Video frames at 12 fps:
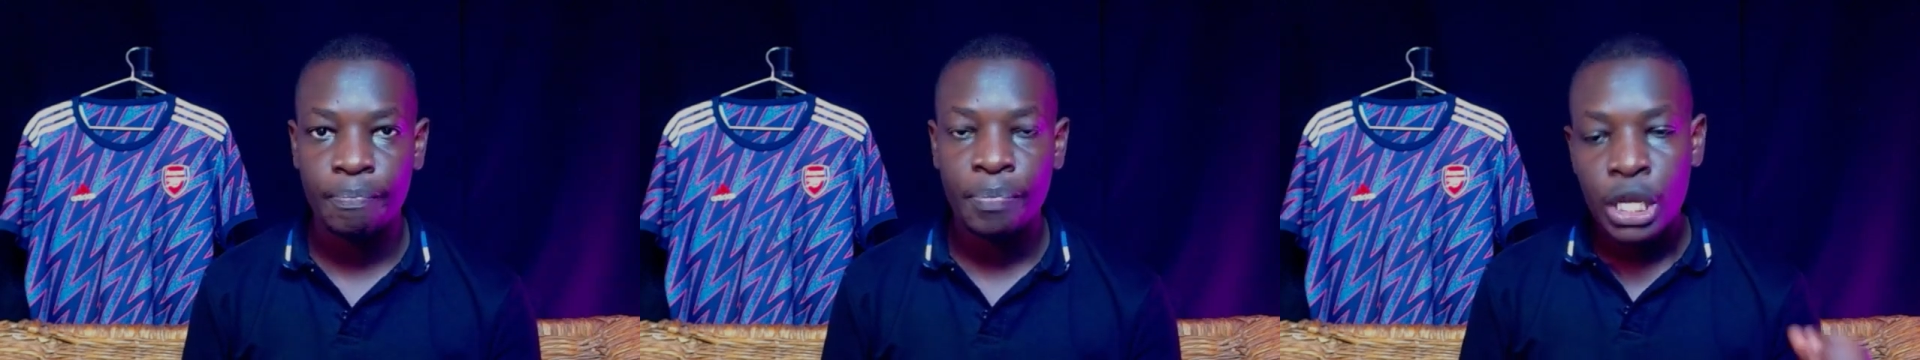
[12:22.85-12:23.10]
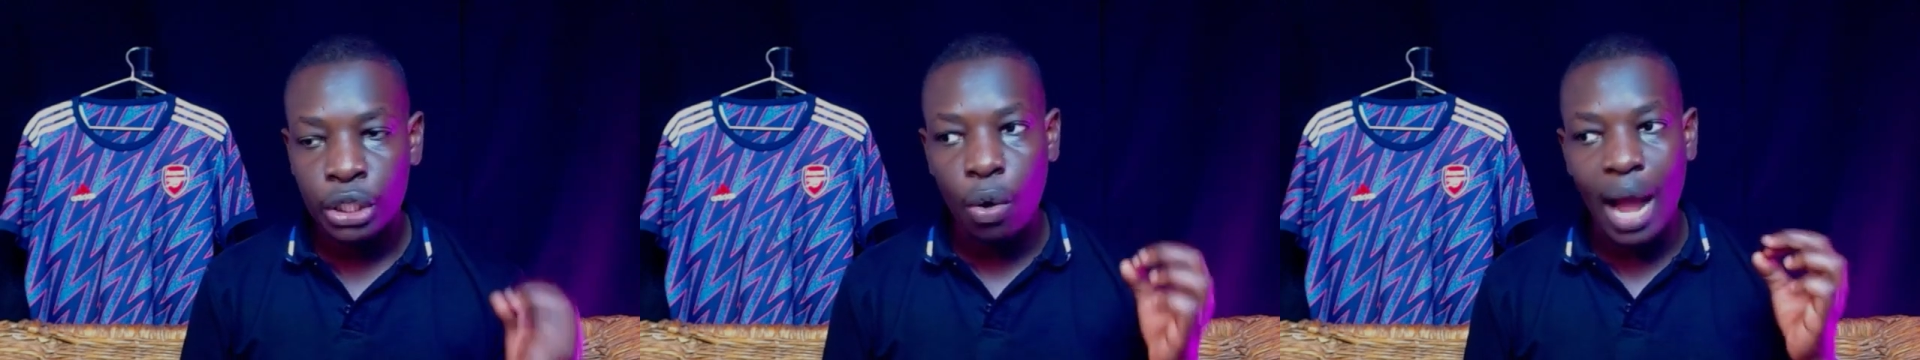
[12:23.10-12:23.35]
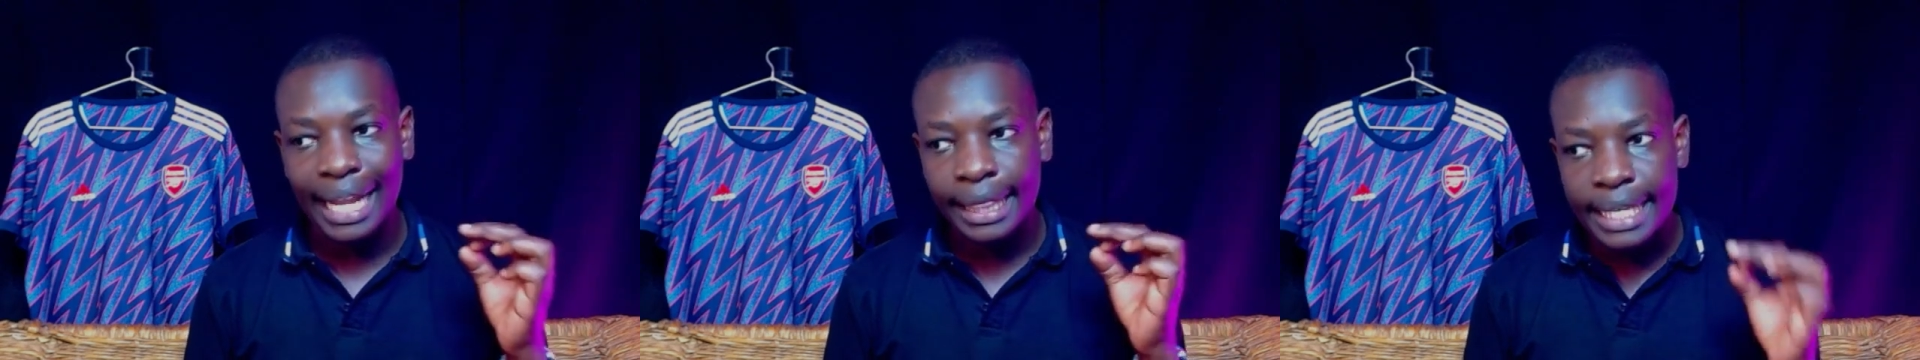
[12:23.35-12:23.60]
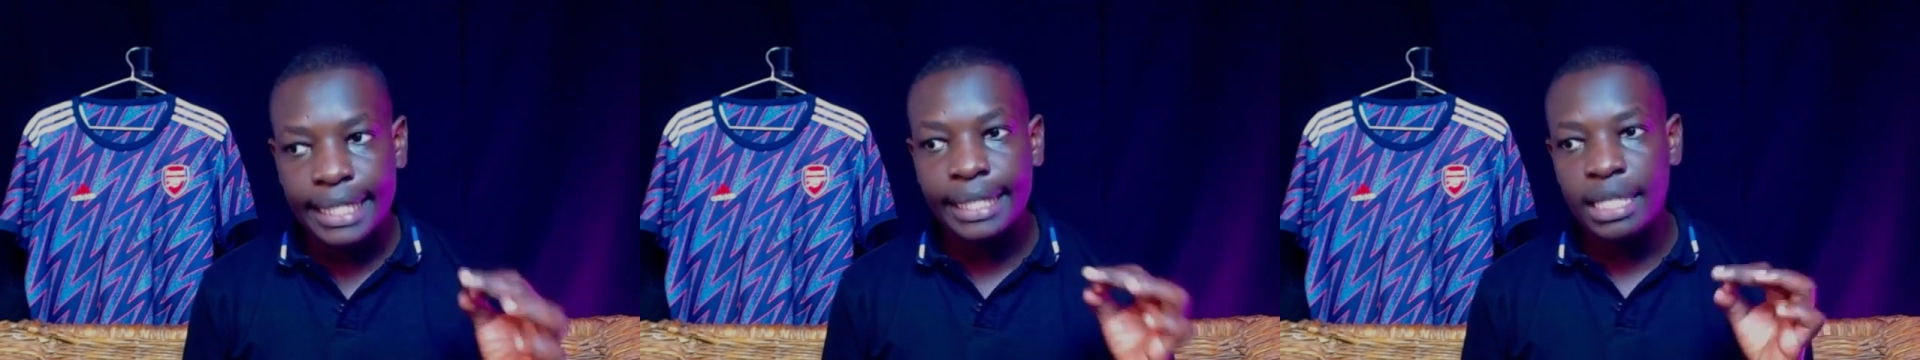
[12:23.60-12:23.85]
So at
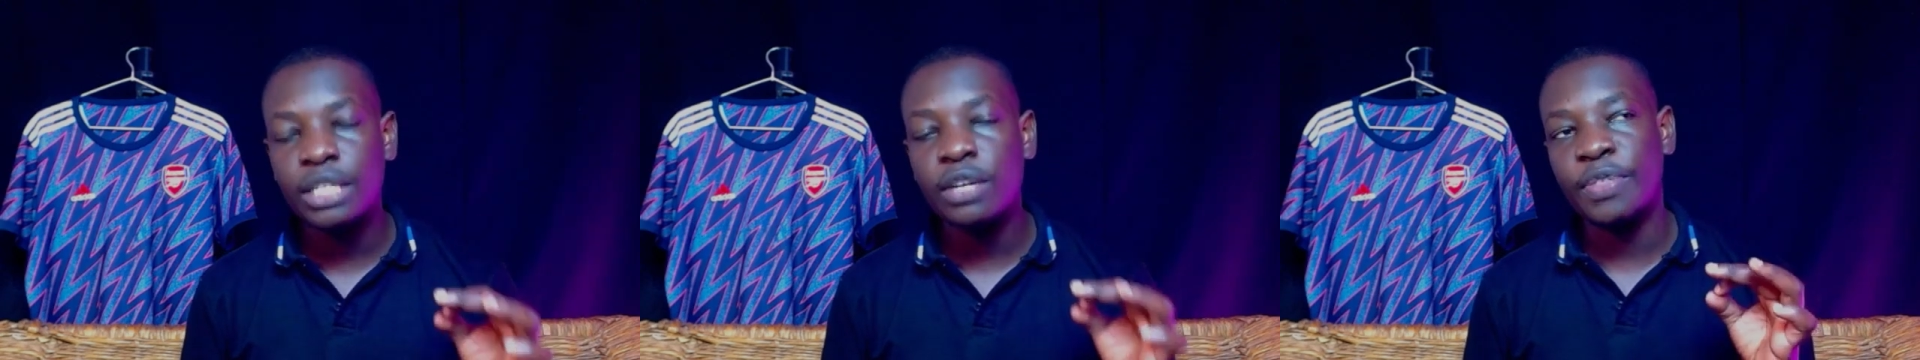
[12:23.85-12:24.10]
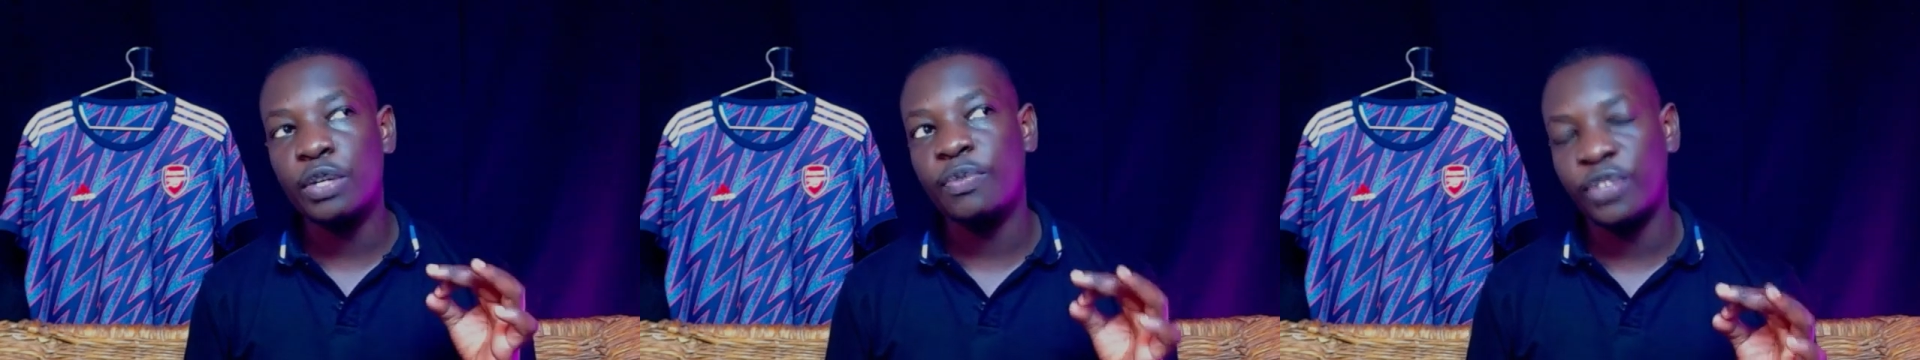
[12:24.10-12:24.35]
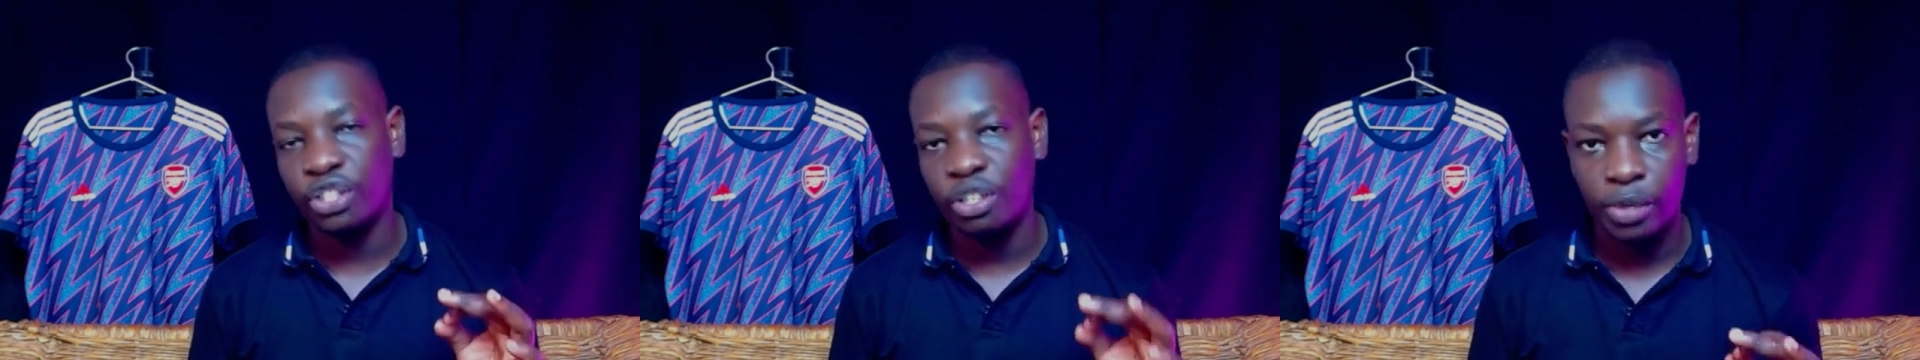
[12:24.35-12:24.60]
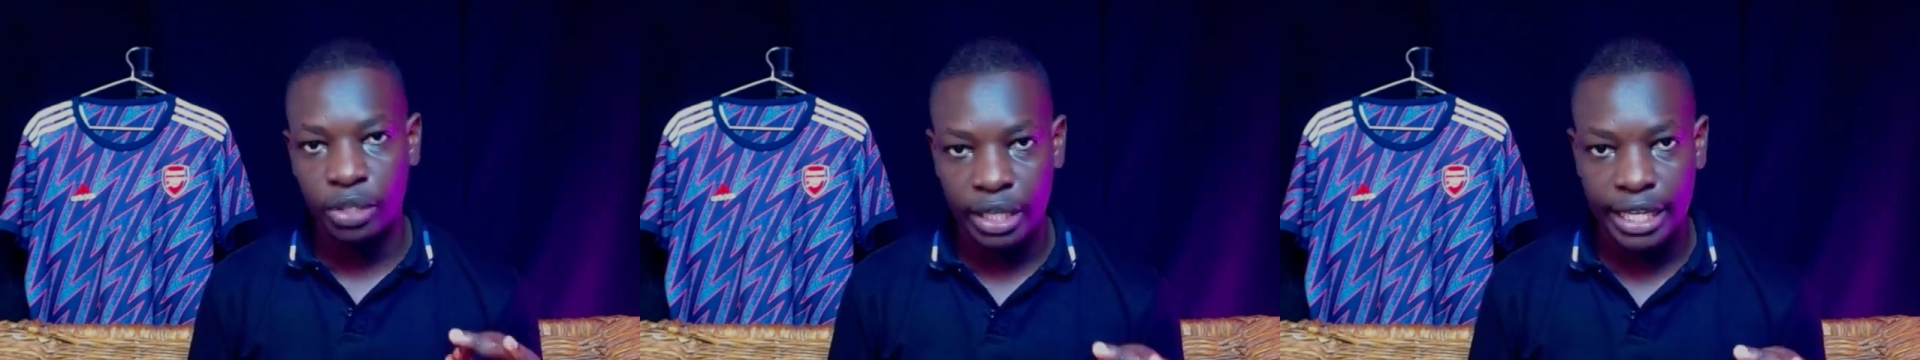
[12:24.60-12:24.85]
this stage of the UEFA
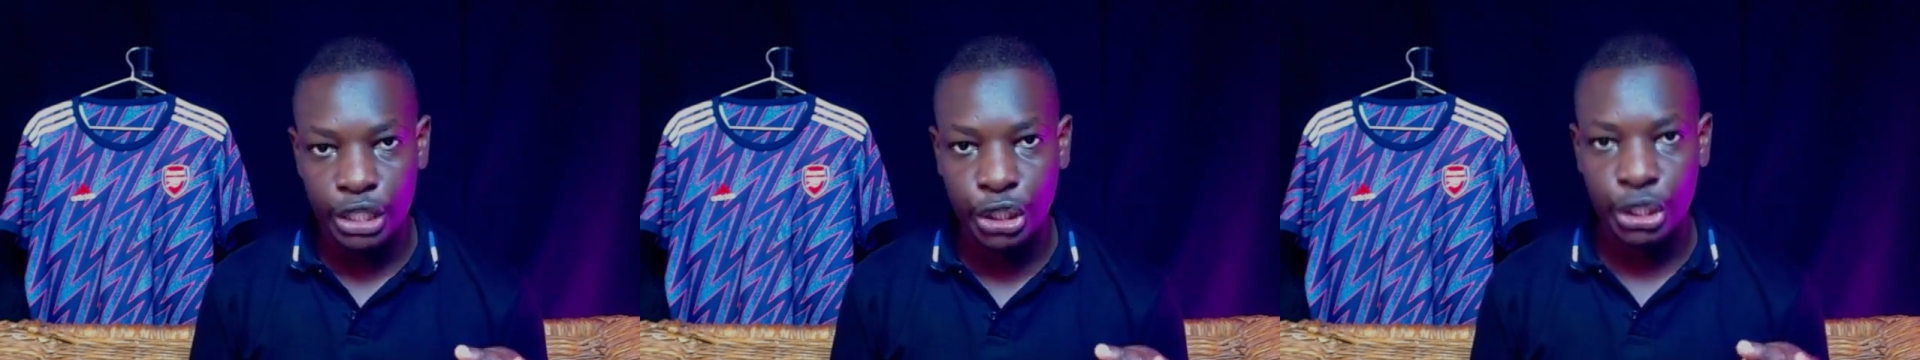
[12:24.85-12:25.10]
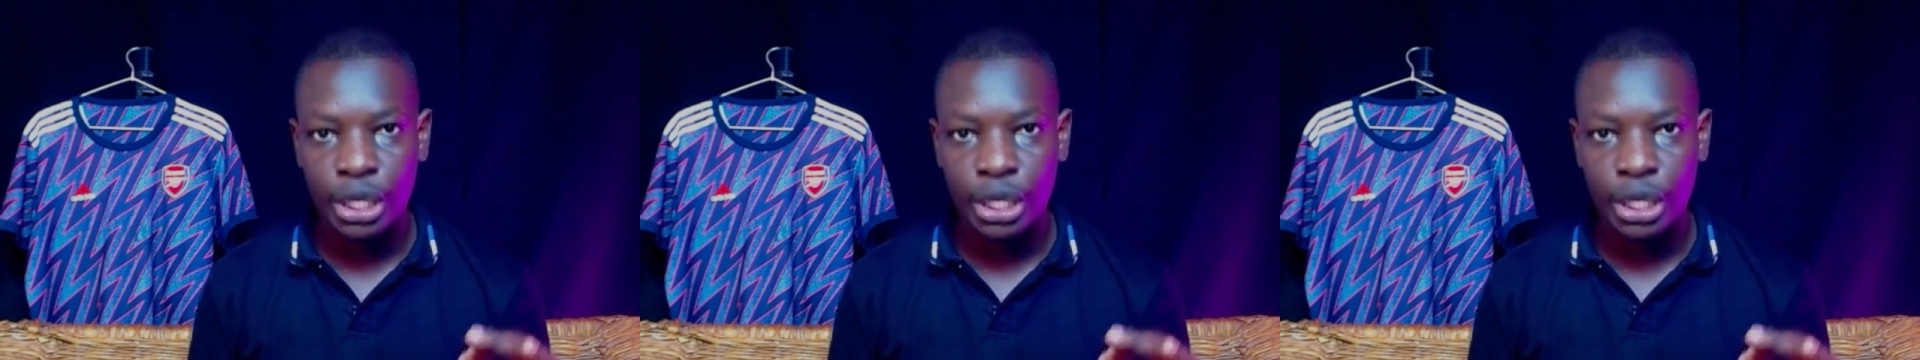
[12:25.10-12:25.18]
Champions League,